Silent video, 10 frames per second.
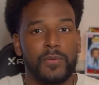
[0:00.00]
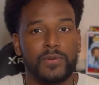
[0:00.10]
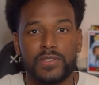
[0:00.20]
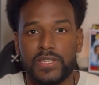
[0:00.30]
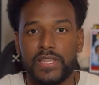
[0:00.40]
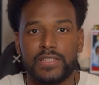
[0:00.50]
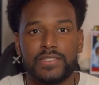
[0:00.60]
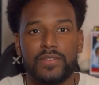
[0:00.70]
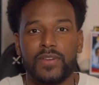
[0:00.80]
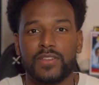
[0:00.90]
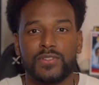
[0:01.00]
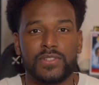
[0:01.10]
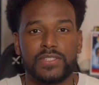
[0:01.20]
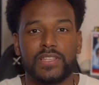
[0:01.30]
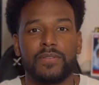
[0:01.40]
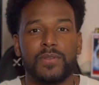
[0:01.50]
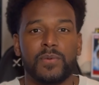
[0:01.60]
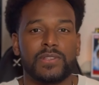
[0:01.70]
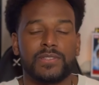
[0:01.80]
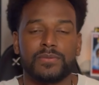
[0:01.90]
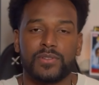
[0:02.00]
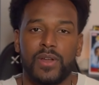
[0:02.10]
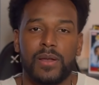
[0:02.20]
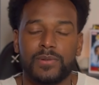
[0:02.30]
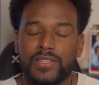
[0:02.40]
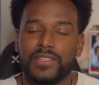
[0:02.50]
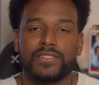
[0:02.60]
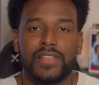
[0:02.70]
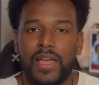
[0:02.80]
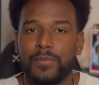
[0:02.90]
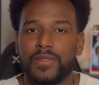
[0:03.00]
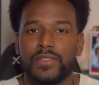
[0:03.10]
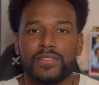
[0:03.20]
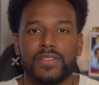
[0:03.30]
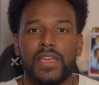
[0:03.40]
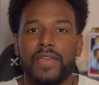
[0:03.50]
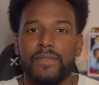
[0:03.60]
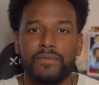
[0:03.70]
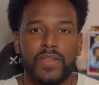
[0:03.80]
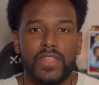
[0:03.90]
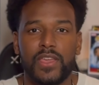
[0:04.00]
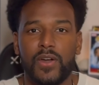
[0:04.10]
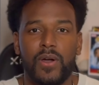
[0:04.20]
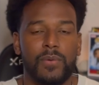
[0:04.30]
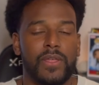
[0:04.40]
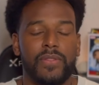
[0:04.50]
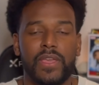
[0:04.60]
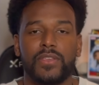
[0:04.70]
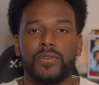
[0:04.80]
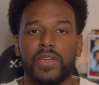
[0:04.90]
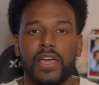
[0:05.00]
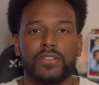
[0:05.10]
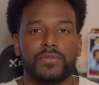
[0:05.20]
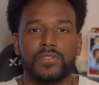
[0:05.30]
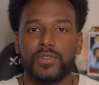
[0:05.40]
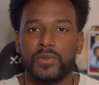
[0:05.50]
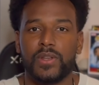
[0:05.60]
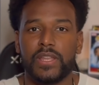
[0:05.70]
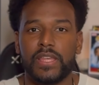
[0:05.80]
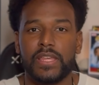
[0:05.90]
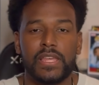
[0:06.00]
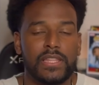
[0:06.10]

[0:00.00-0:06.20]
We're sitting at 771 subscribers at the time of this video. I want to thank you guys for tuning in.